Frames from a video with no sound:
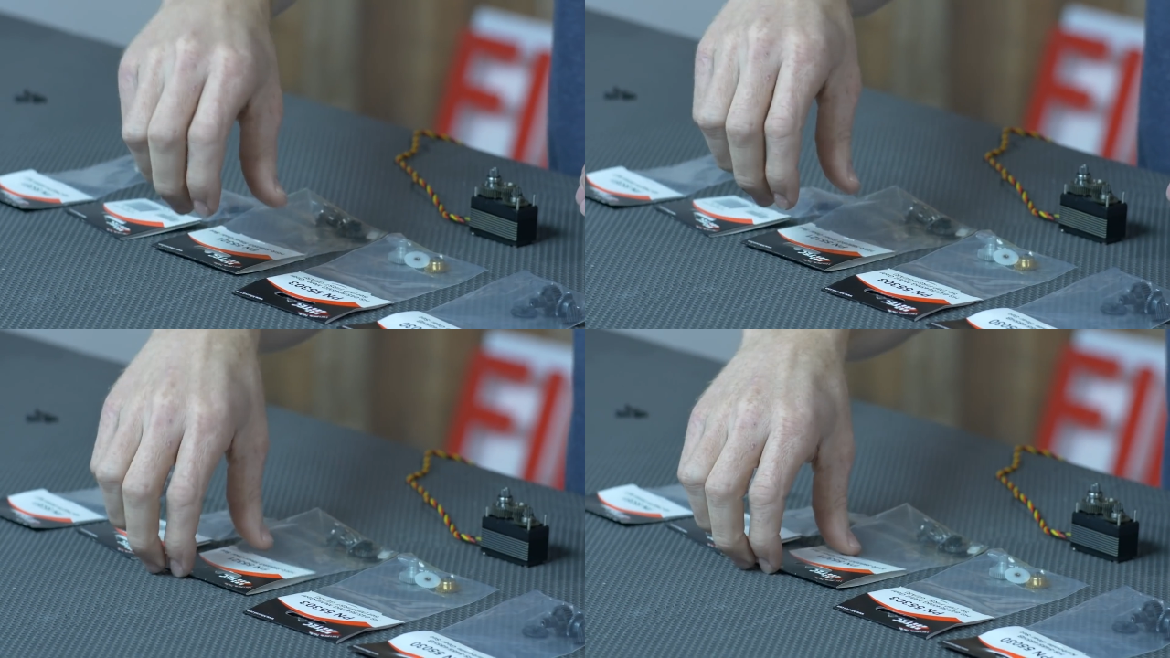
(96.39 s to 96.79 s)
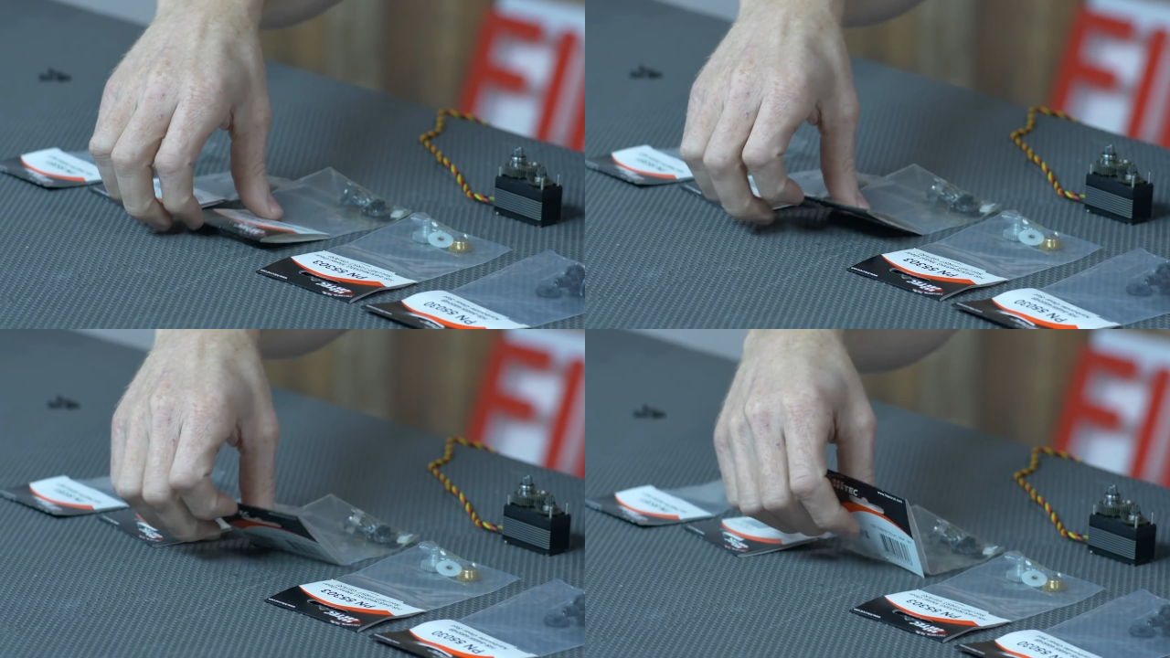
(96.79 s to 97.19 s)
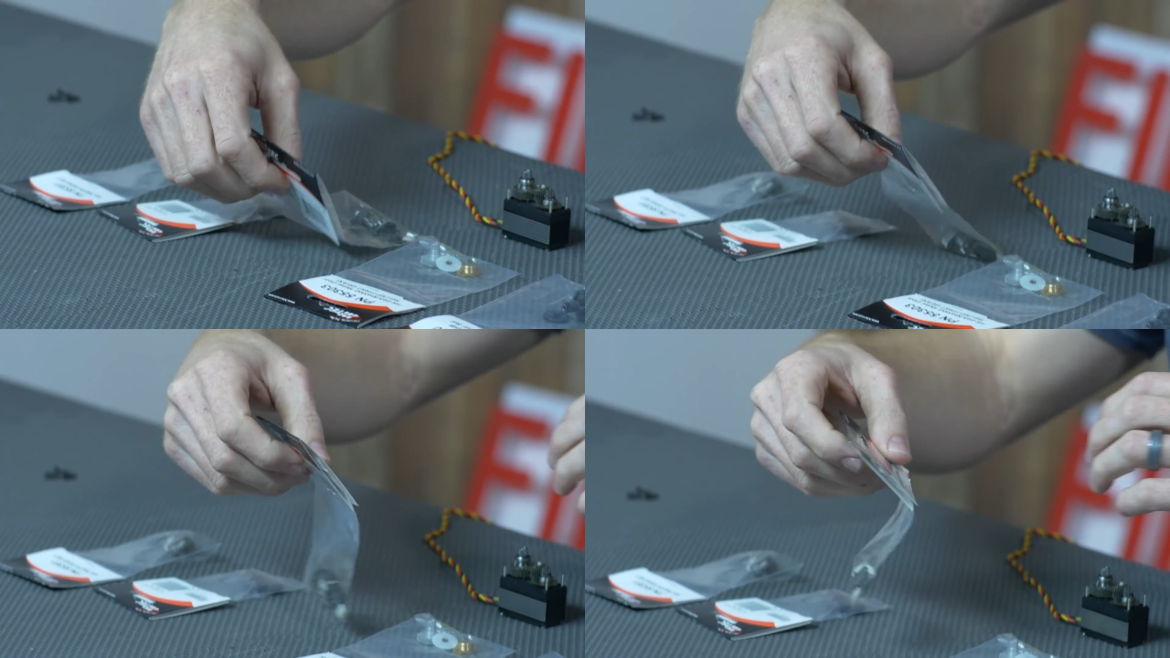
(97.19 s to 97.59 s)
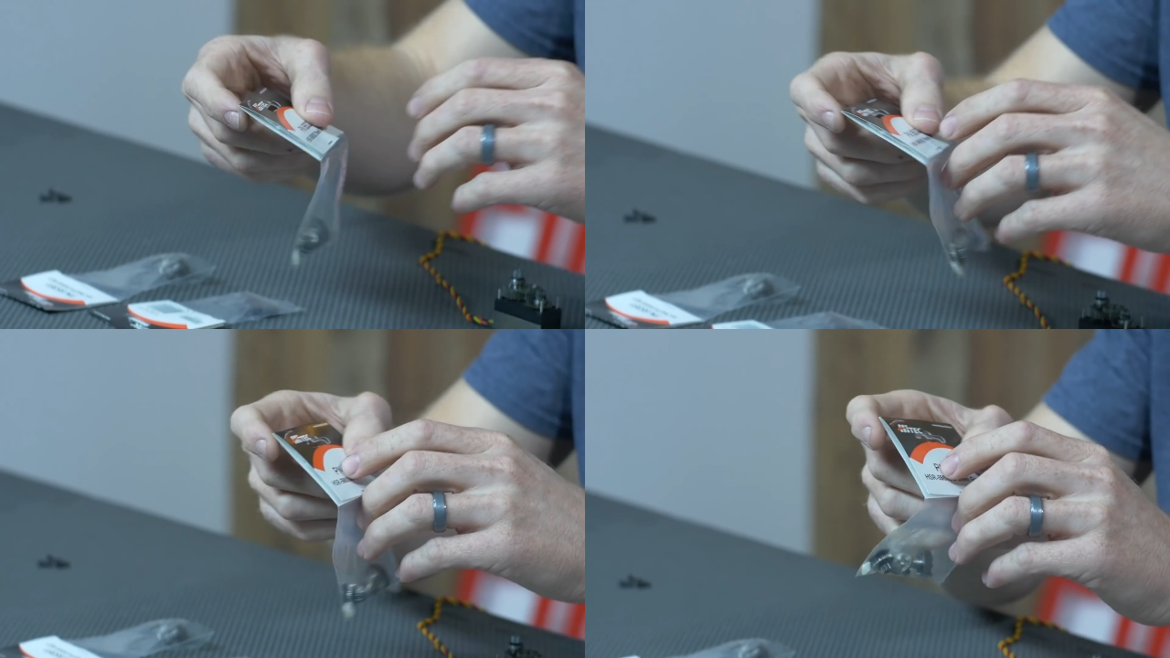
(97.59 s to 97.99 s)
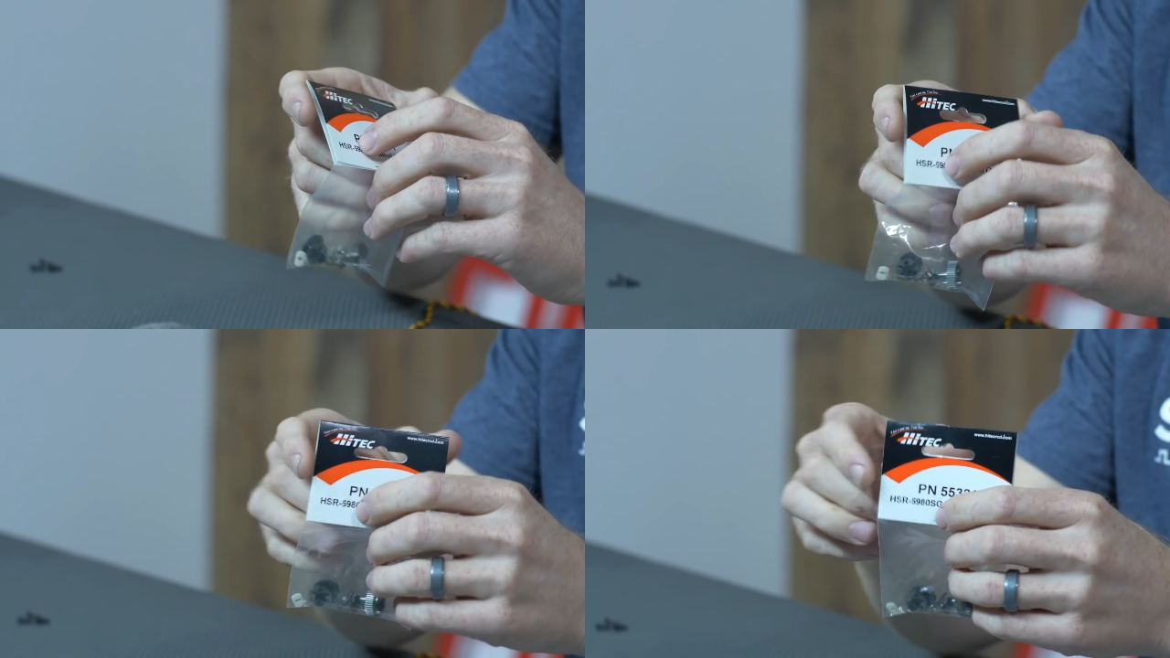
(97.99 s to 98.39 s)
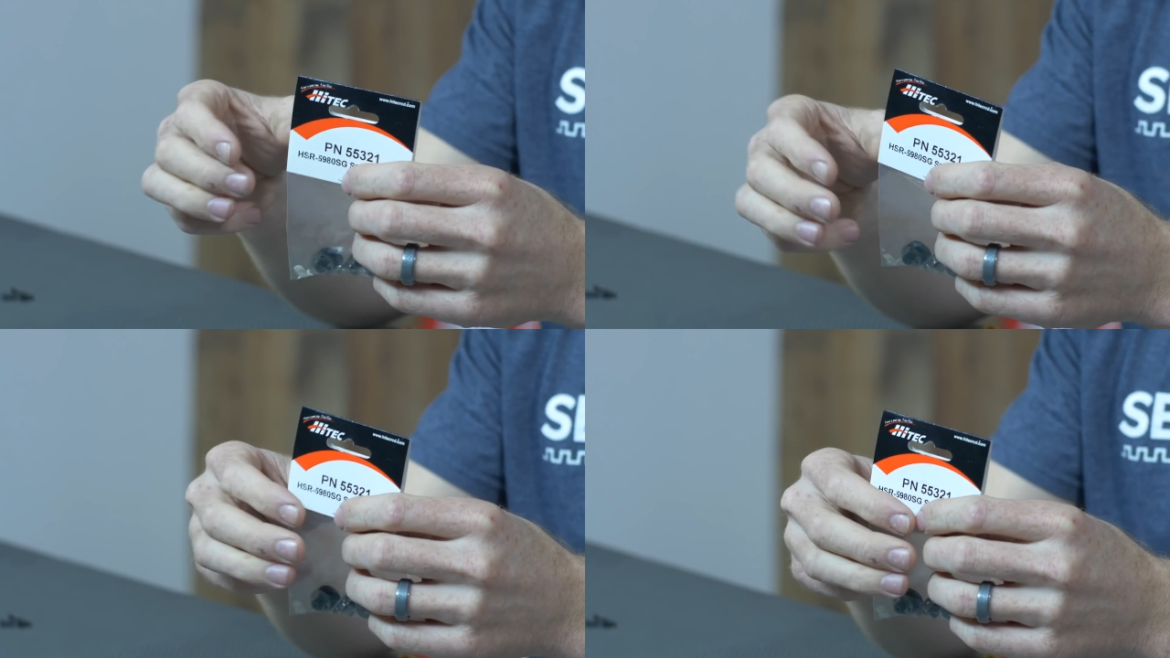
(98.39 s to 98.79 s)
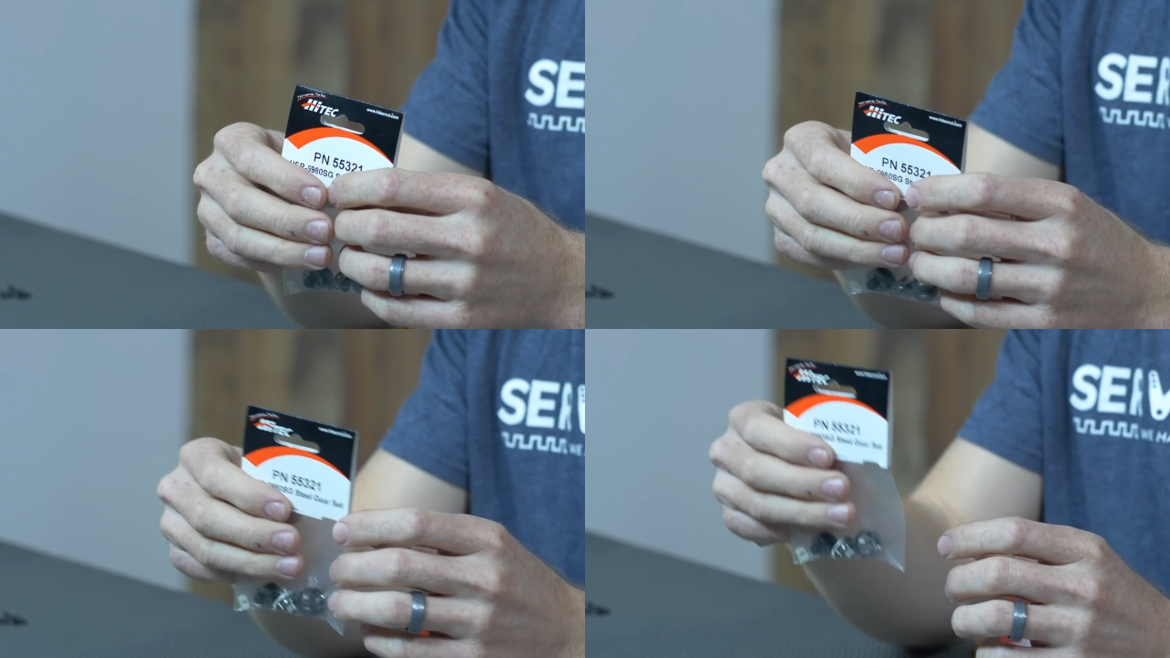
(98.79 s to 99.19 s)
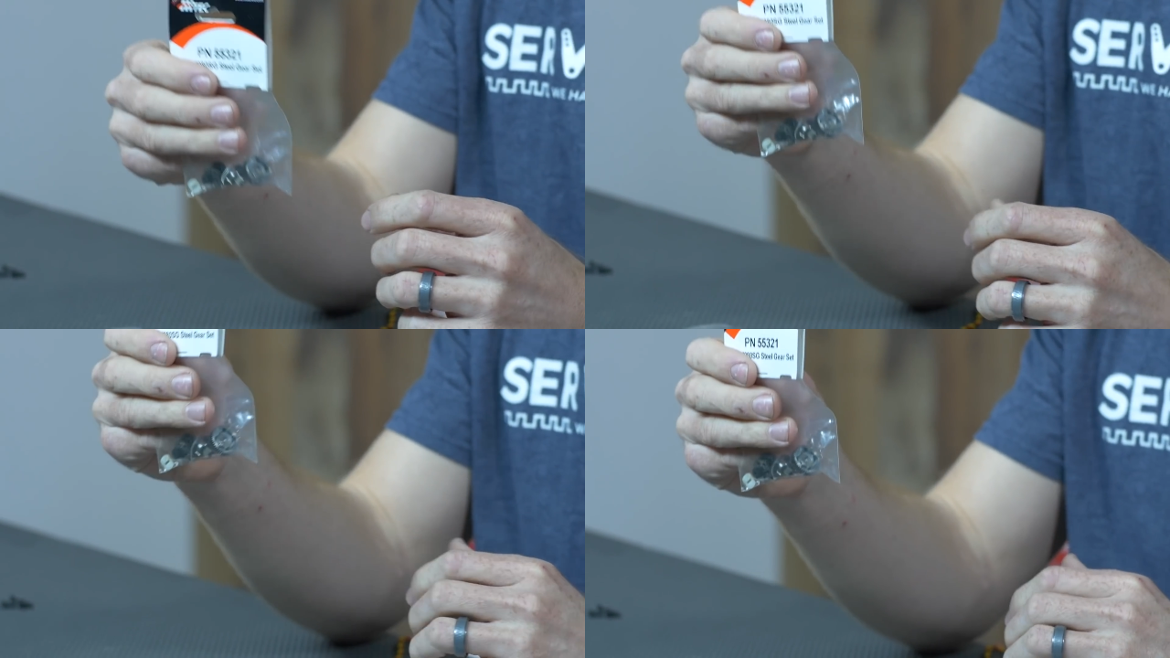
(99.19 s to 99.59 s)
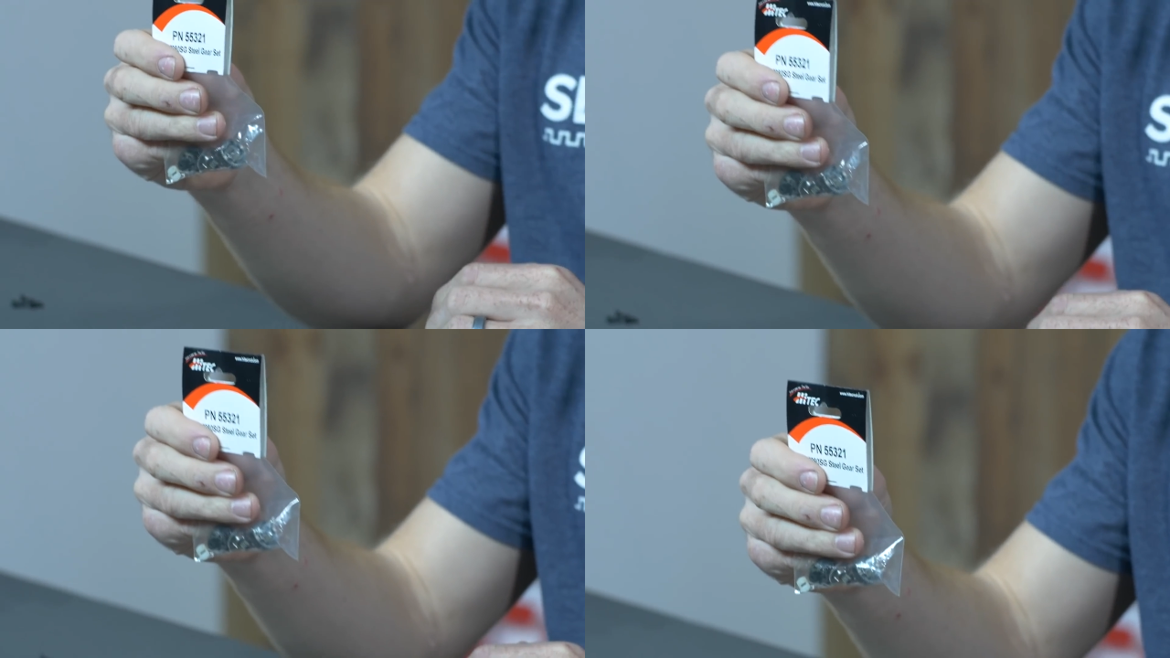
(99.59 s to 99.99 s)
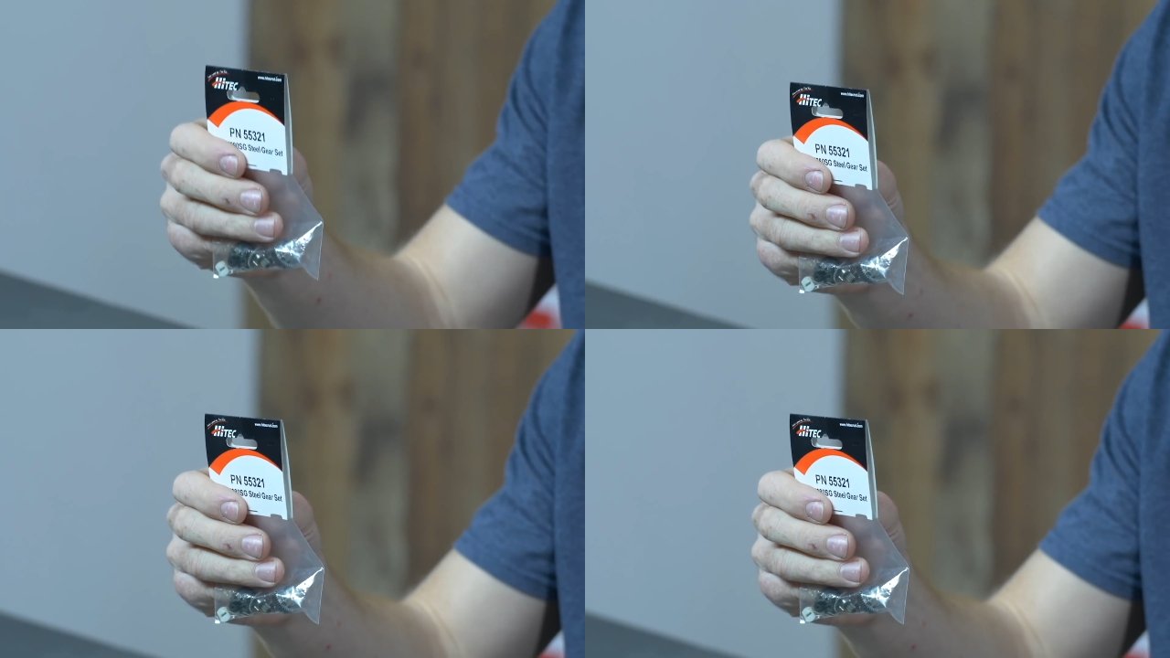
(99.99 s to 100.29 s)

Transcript: No face is visible, so there are no lips to read.